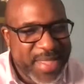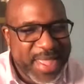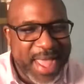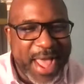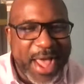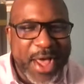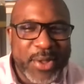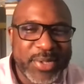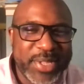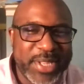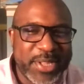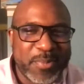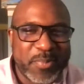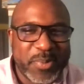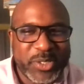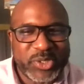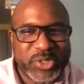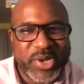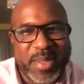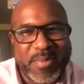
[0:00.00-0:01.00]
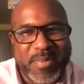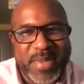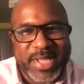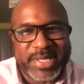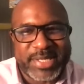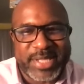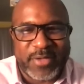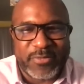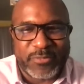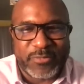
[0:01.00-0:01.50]
I don't need to portray
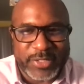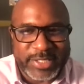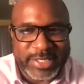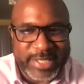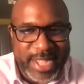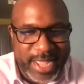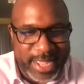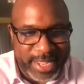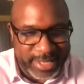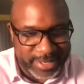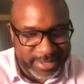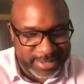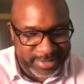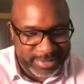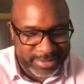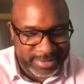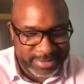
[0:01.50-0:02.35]
myself as nothing.